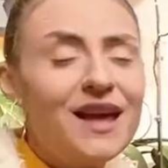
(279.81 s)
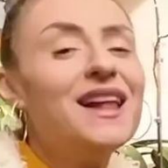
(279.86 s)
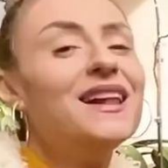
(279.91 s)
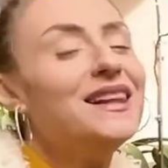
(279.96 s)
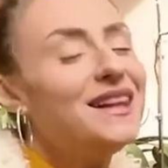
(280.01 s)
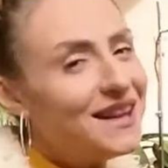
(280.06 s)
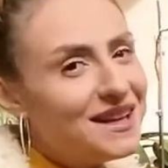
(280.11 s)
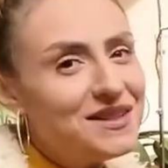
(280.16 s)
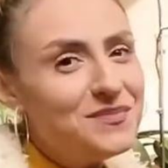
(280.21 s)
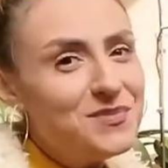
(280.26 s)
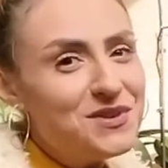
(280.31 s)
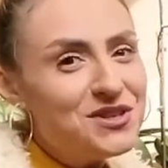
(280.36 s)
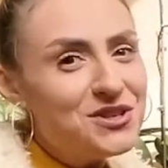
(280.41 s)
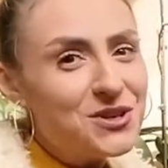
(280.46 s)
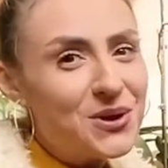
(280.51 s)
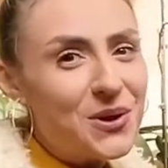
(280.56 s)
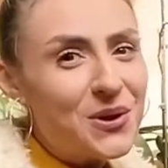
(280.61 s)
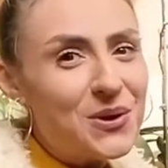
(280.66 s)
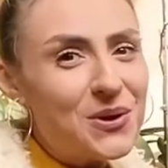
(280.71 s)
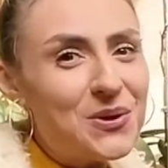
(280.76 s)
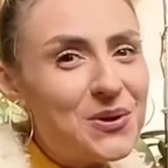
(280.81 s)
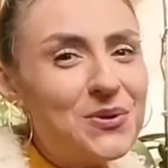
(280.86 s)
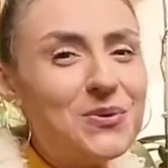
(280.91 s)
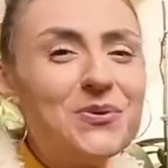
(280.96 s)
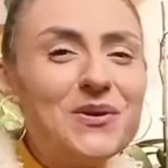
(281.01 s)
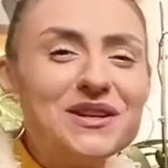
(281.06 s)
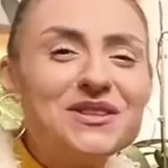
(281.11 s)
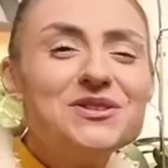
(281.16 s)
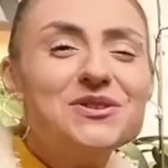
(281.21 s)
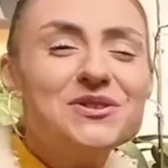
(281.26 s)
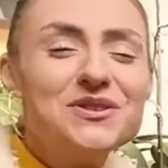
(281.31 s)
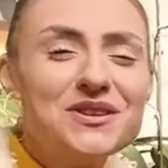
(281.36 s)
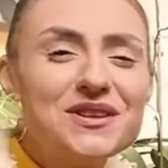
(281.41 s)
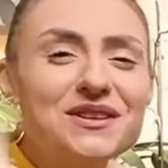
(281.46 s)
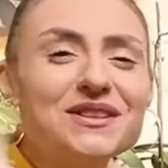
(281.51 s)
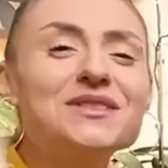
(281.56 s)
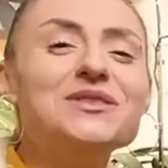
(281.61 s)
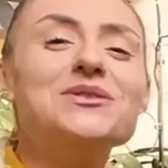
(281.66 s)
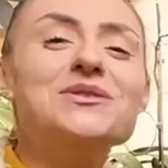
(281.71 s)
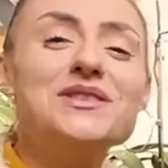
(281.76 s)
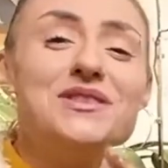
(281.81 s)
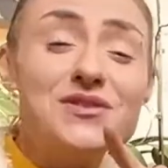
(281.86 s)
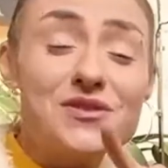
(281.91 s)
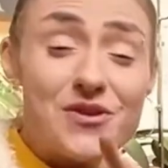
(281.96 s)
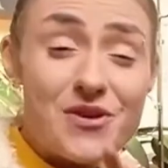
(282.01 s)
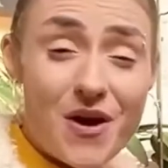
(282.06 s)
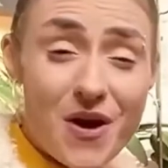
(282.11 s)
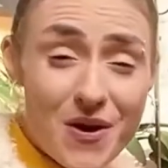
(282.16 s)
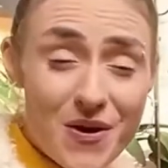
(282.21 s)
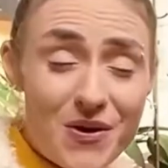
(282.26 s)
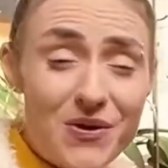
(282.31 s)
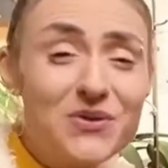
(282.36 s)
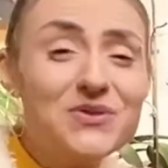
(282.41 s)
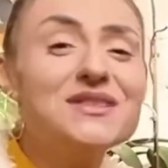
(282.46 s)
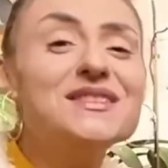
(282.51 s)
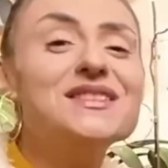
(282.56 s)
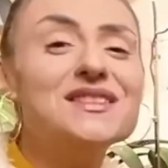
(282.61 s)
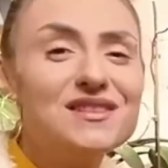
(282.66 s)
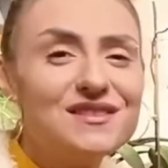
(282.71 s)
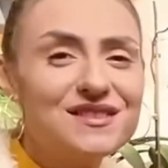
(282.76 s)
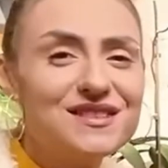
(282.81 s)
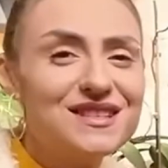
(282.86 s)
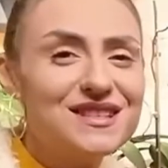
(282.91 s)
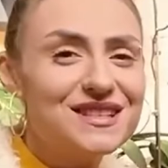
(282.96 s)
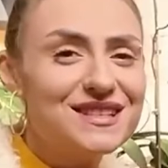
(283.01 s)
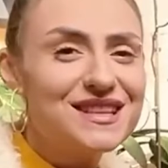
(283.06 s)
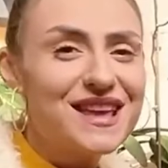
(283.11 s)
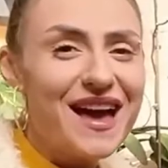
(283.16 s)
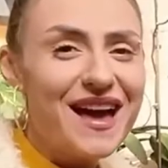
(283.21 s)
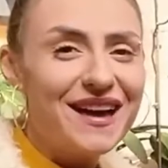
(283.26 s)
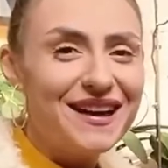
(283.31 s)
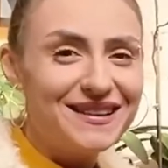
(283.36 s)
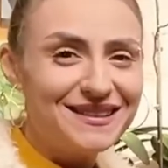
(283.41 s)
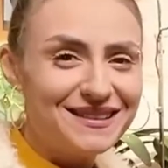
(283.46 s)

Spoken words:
Let me show you what should include in your own services guide.